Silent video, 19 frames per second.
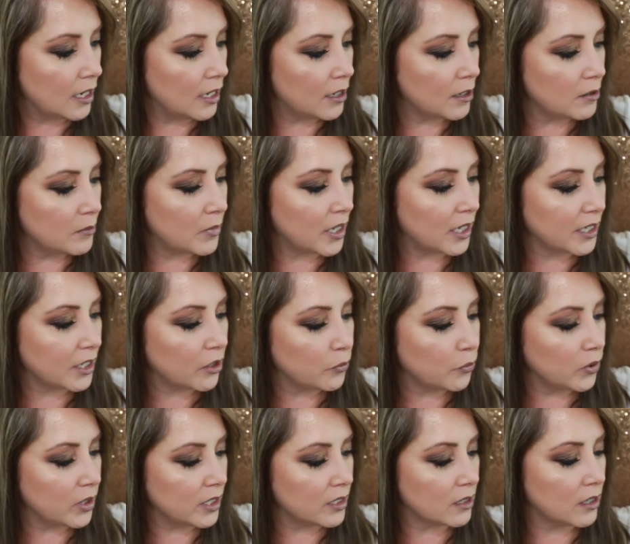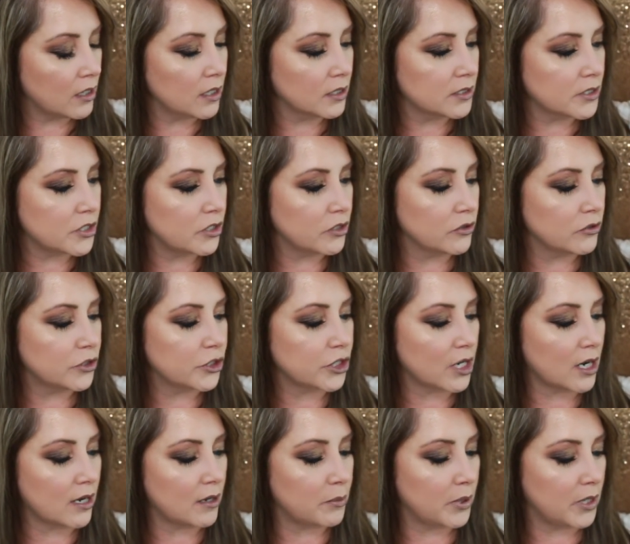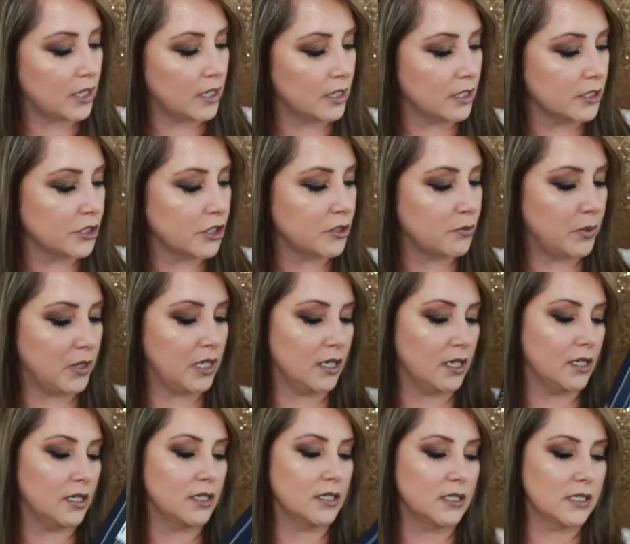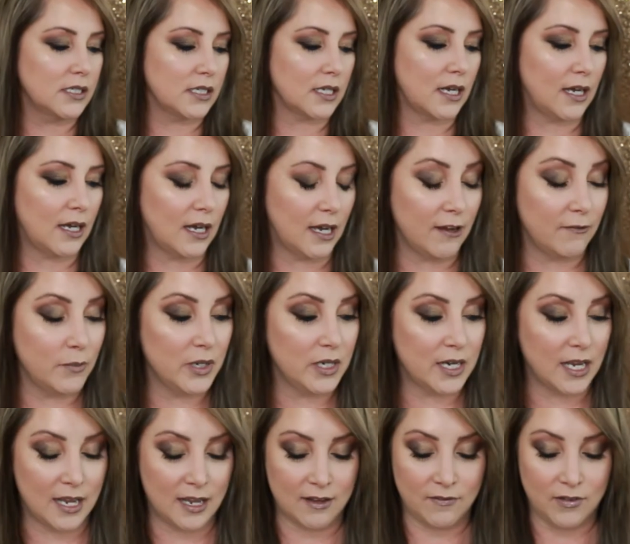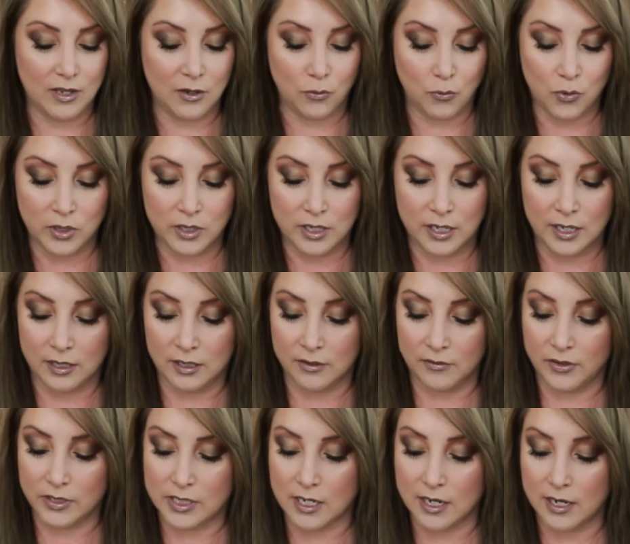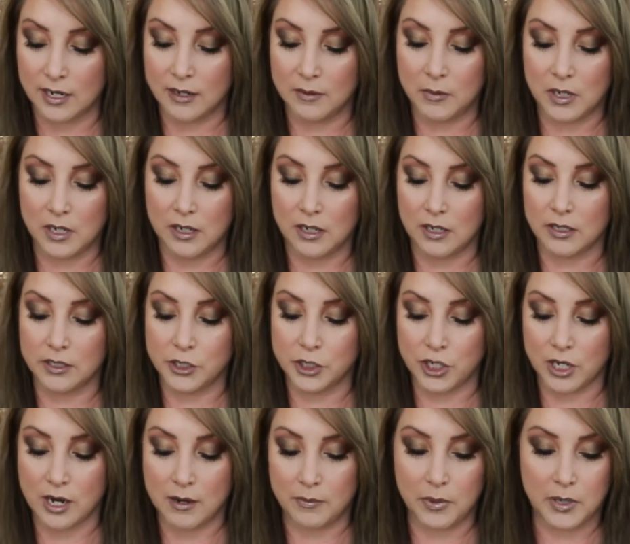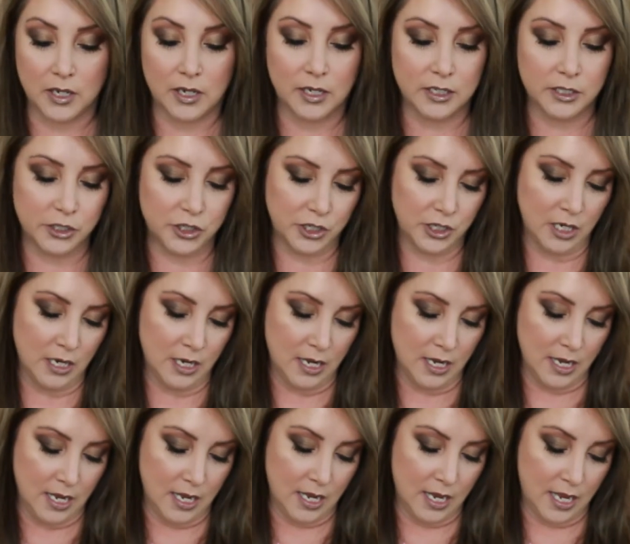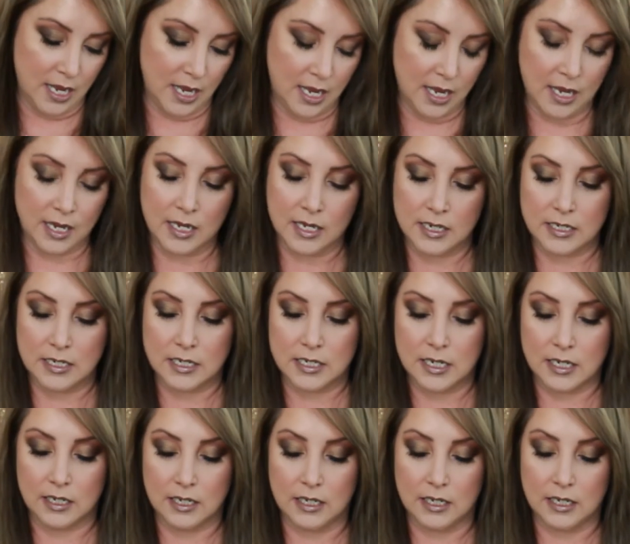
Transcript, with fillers: Um, I went on to Shop Hush because I've been having one hell of a time on Shop Hush. And